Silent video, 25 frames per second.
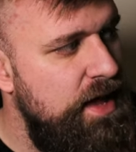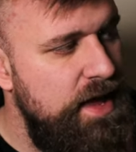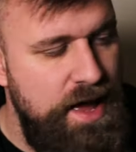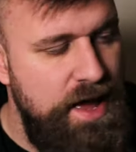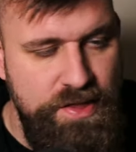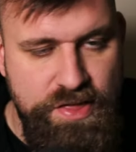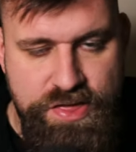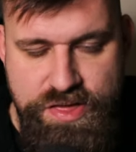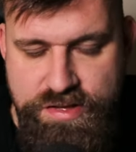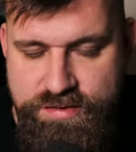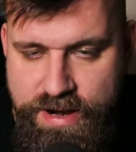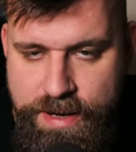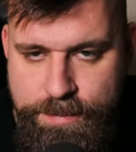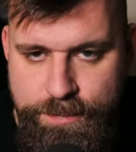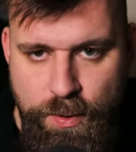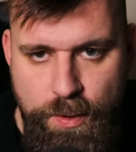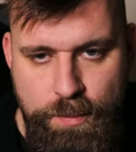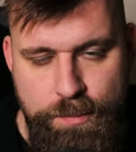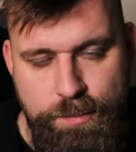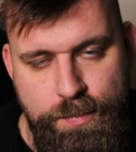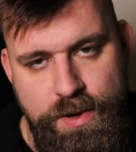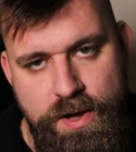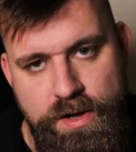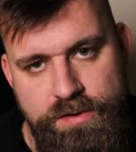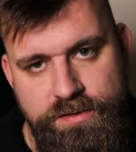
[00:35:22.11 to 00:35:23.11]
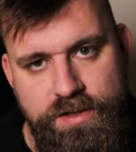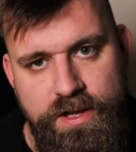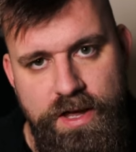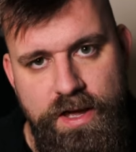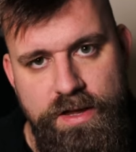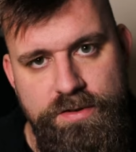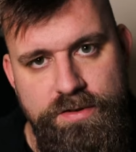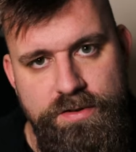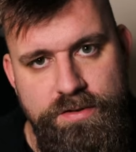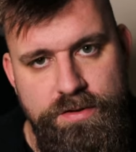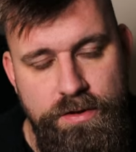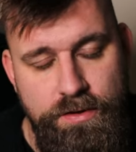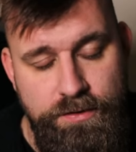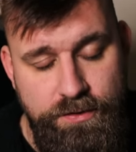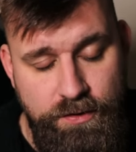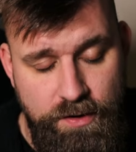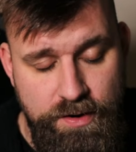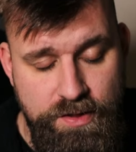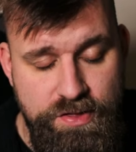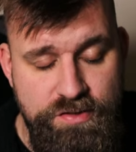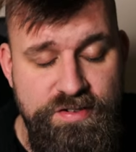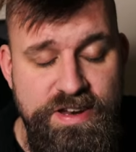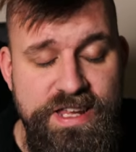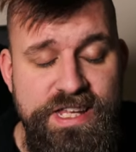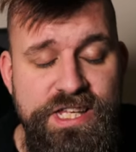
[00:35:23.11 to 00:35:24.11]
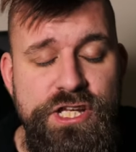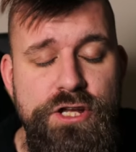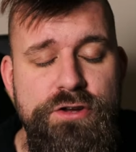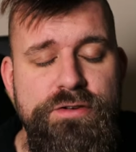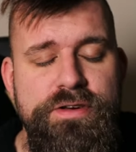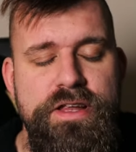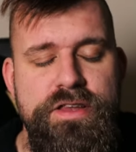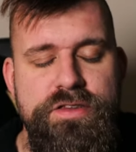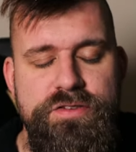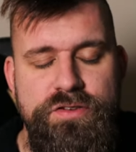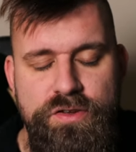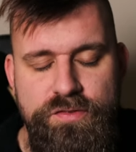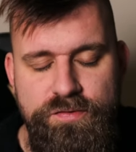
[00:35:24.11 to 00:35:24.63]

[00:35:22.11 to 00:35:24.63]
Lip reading: and three bombast guns, sorry, three units